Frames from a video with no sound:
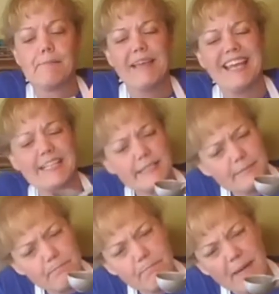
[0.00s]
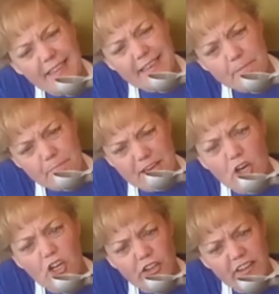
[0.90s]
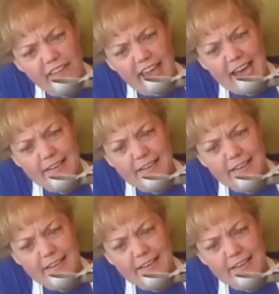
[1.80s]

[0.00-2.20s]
and it's, I think, bigger than that.